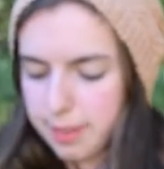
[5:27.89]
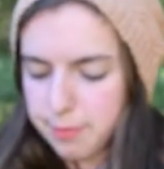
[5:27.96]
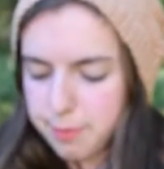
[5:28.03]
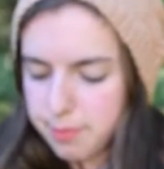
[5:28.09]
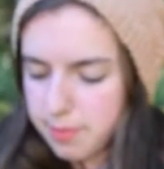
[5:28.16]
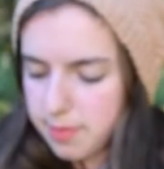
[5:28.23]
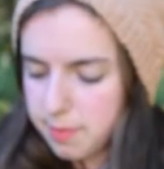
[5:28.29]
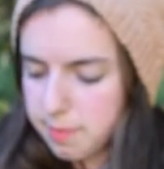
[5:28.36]
I've
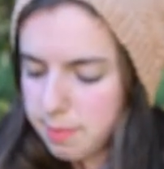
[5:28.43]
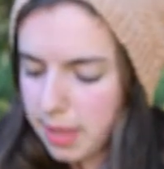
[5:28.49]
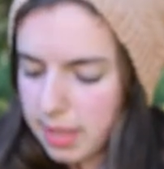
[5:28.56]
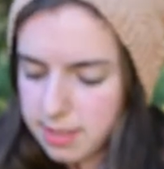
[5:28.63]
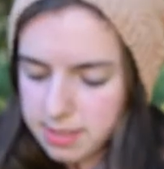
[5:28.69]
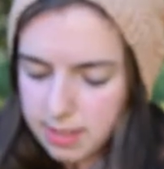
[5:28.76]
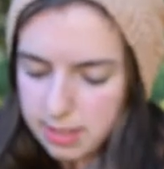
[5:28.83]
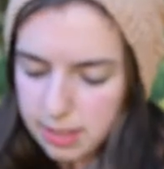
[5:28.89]

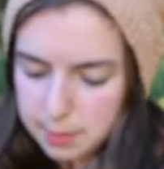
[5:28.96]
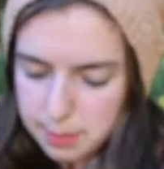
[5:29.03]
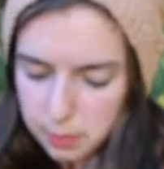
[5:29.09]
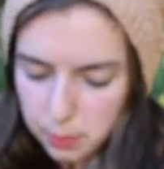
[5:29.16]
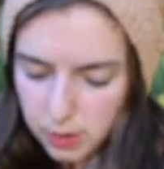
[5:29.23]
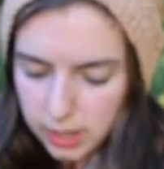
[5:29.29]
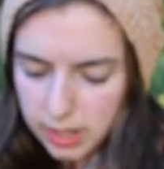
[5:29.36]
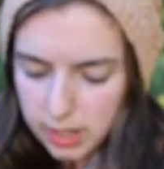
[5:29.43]
basically
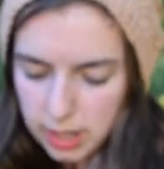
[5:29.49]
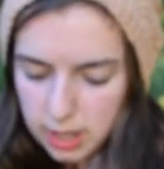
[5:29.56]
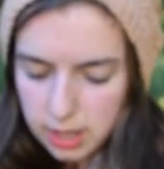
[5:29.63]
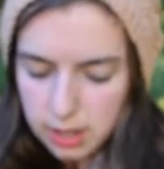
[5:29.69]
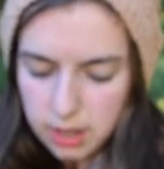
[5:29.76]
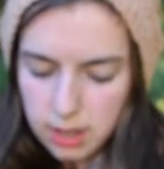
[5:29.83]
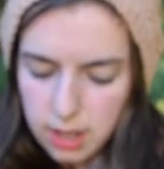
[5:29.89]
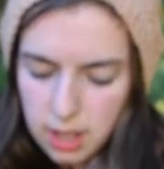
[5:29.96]
been working
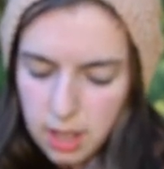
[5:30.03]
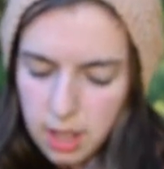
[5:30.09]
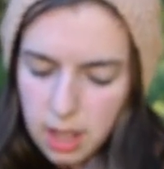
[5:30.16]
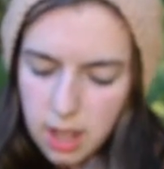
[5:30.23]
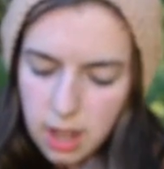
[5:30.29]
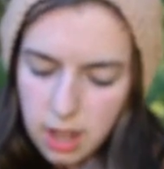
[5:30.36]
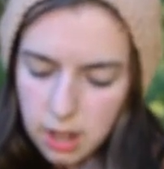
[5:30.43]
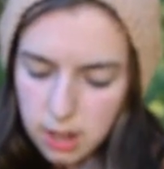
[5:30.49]
on
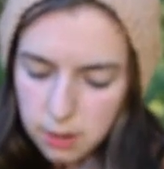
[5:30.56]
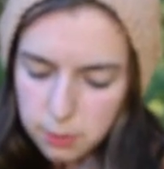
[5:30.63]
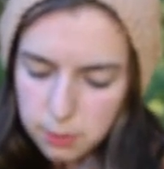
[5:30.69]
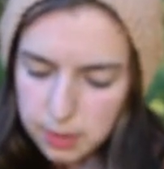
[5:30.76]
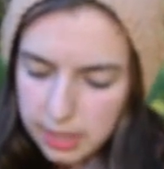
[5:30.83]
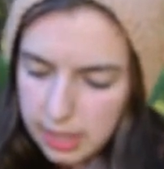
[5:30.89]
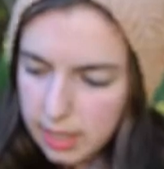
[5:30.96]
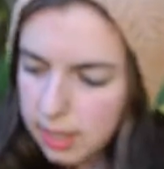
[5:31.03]
all
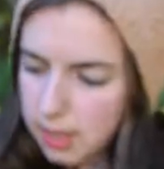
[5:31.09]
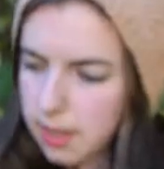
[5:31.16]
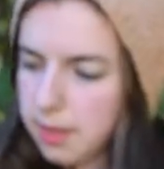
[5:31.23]
week